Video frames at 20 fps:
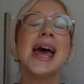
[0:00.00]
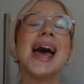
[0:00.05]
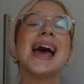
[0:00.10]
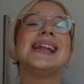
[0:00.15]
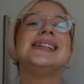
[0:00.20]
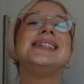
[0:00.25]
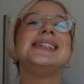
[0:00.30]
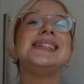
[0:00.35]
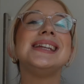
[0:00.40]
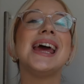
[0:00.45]

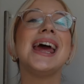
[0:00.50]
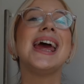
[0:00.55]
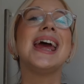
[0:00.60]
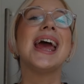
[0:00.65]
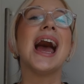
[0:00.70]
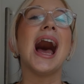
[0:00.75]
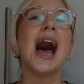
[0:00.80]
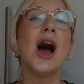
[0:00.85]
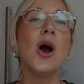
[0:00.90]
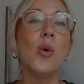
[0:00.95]
And
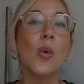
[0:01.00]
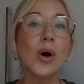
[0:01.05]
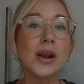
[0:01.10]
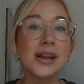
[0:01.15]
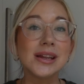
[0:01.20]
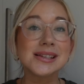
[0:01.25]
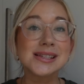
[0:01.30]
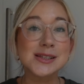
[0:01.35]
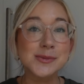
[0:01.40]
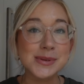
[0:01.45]
today I want
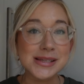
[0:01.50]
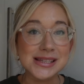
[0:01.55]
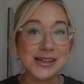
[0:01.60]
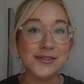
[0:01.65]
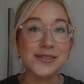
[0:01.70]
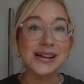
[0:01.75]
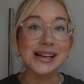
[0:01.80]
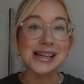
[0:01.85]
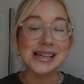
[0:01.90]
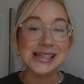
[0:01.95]
to
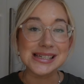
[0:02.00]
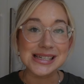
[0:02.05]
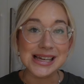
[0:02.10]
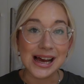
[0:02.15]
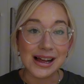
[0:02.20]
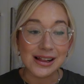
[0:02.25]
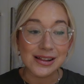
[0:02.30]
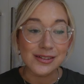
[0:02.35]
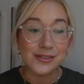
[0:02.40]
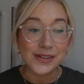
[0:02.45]
specifically
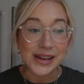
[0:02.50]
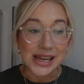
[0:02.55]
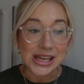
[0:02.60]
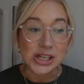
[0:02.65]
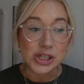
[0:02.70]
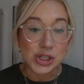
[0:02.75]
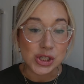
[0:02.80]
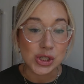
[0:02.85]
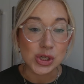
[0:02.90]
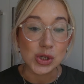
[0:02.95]
delve
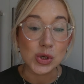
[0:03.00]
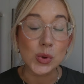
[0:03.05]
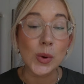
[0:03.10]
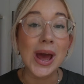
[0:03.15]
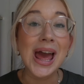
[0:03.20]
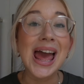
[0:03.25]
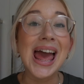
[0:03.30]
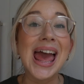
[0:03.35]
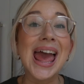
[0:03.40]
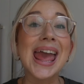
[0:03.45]
into
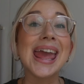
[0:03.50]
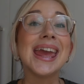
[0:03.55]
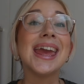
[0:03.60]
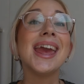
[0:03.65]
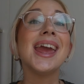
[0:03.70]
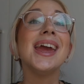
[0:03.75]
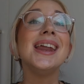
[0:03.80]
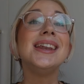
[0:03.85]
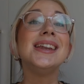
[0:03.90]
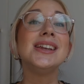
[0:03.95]
a
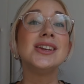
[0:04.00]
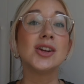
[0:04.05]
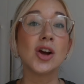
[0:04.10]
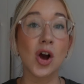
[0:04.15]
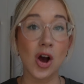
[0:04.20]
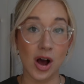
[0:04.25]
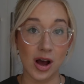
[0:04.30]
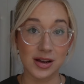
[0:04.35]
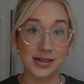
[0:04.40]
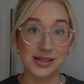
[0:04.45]
hidden
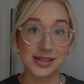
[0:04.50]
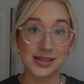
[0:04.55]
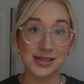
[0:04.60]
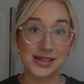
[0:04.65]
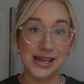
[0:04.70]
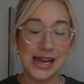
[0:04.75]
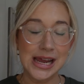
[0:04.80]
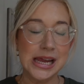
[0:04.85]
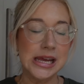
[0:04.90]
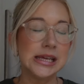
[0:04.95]

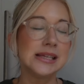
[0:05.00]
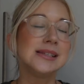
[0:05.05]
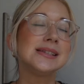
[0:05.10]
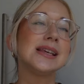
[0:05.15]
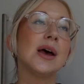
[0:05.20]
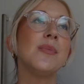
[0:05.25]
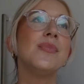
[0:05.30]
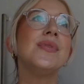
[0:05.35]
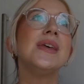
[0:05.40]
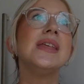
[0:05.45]
cost,
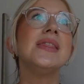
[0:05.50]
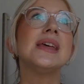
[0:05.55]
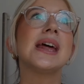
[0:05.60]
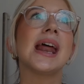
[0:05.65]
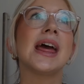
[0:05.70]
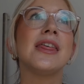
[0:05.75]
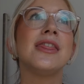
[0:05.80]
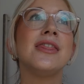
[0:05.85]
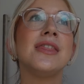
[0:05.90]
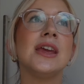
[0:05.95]
something that
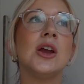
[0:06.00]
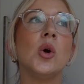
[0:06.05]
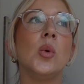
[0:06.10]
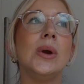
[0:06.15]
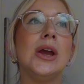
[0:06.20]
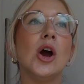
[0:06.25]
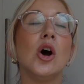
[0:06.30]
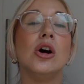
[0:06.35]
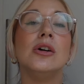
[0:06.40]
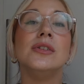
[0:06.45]
I think
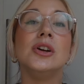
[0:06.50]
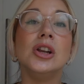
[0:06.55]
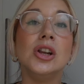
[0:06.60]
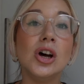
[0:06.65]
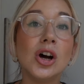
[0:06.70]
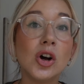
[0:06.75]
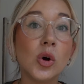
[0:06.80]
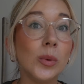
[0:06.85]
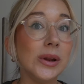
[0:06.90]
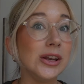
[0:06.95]
we
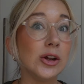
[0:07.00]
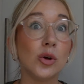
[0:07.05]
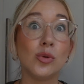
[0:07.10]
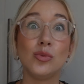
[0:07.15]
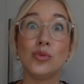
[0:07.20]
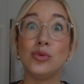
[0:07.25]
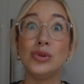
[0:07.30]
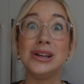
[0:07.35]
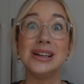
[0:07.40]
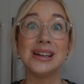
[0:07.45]
overlook, we
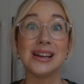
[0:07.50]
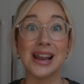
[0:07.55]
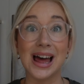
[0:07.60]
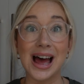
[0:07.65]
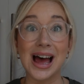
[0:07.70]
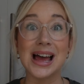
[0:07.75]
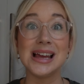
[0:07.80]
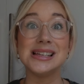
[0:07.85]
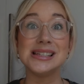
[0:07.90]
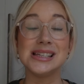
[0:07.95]
don't
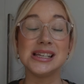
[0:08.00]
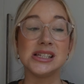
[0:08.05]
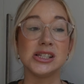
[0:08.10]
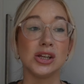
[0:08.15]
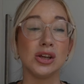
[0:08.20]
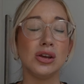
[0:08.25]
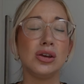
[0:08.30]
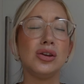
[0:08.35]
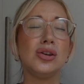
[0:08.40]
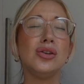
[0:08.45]
realize is a
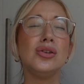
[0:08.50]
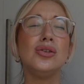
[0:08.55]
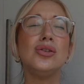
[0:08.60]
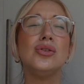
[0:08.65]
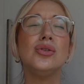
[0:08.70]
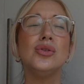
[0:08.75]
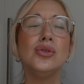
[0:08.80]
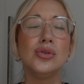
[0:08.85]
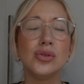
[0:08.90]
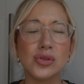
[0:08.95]

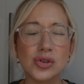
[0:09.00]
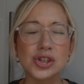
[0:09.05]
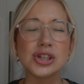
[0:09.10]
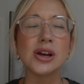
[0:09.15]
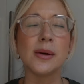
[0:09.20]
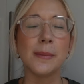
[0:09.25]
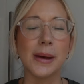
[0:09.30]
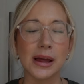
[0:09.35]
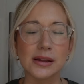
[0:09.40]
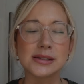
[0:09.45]
huge
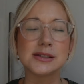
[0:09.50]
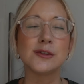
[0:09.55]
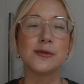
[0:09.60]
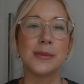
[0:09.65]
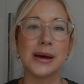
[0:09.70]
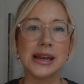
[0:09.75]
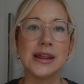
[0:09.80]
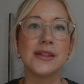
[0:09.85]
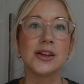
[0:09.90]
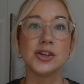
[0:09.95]
amount of
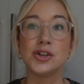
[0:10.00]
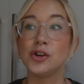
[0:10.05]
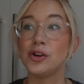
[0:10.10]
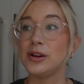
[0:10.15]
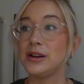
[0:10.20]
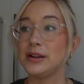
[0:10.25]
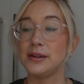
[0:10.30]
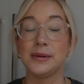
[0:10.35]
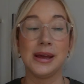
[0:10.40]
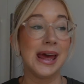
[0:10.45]
money that you're
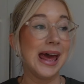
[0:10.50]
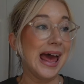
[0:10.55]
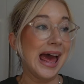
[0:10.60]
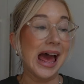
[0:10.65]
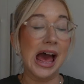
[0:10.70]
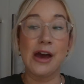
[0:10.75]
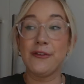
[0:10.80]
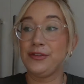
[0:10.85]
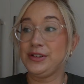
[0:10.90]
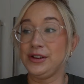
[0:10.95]
going to
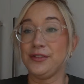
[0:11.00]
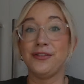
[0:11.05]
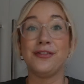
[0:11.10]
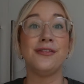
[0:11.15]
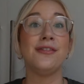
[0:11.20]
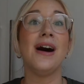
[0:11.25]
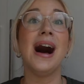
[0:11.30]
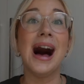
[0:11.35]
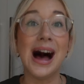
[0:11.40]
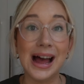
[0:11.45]
have to
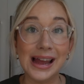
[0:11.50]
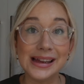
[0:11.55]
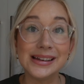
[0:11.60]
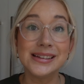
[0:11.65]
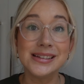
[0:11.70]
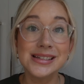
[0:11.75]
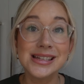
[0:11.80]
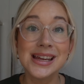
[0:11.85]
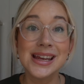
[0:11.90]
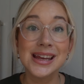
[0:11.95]

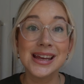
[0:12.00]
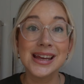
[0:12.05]
find,